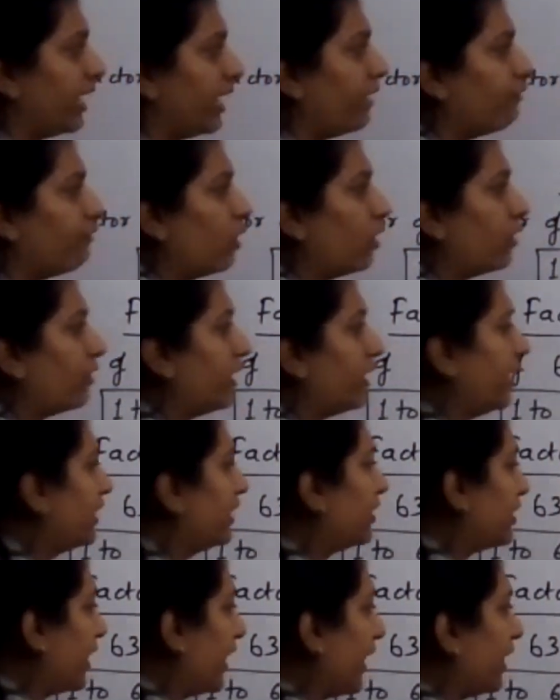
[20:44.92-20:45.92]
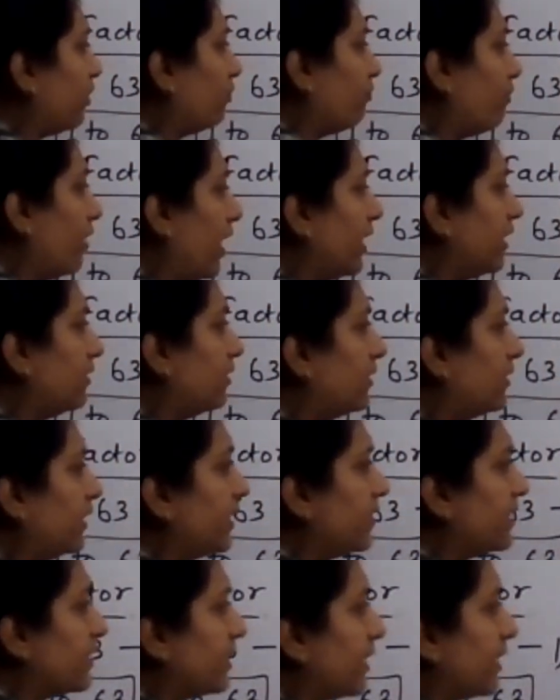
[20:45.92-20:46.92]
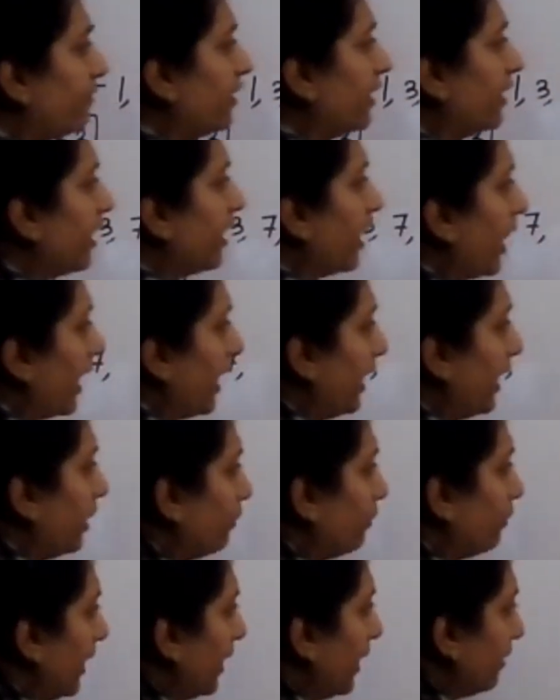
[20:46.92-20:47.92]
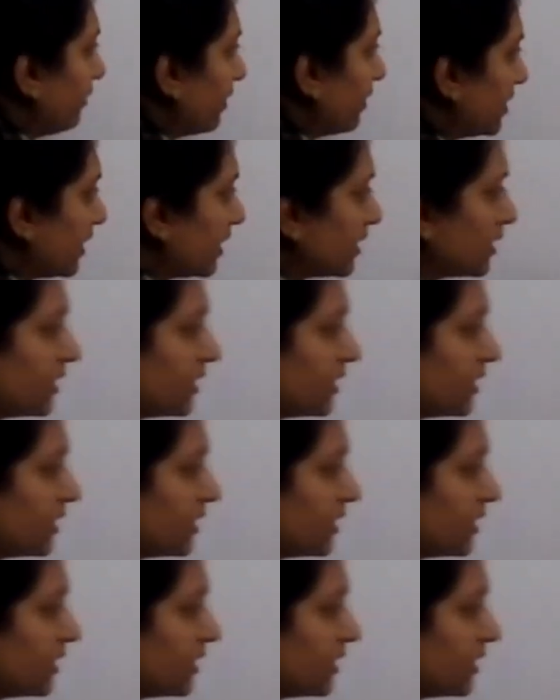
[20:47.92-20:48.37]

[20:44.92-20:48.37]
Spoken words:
We have already checked 1, 3, 7, 9, 21,